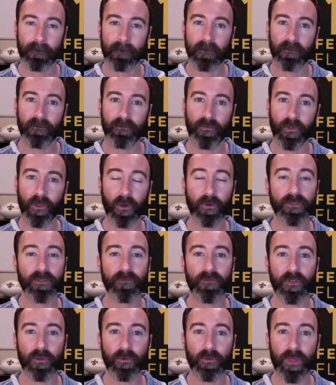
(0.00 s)
for those
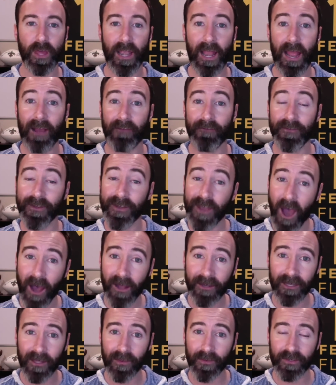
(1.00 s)
of you that have
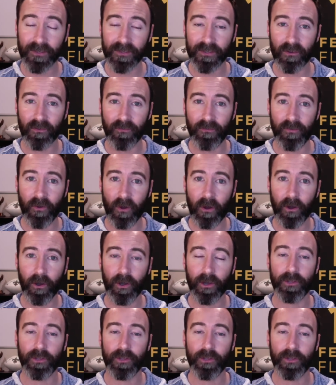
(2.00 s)
not done this so far,